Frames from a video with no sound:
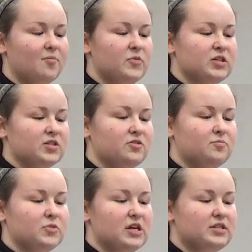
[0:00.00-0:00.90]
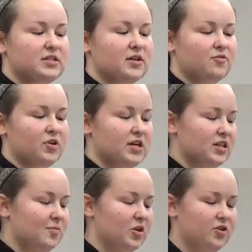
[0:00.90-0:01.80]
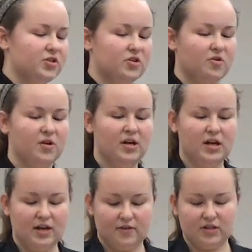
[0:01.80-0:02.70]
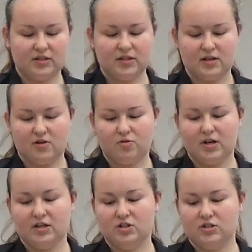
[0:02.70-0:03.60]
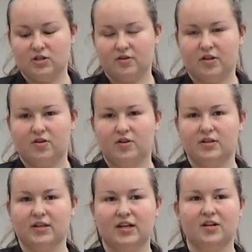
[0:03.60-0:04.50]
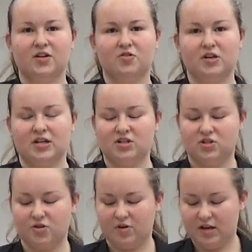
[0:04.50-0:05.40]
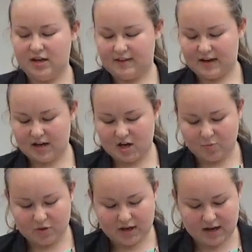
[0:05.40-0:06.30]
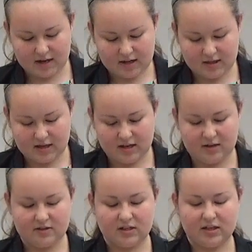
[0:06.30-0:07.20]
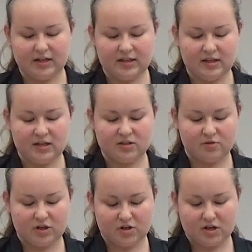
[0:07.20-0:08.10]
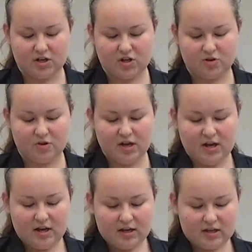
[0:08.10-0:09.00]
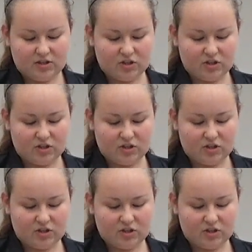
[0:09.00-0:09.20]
these daisies have green in the middle, so these carnations are a little like greenish, so they can help with that. And then to clean these, what you're going to do is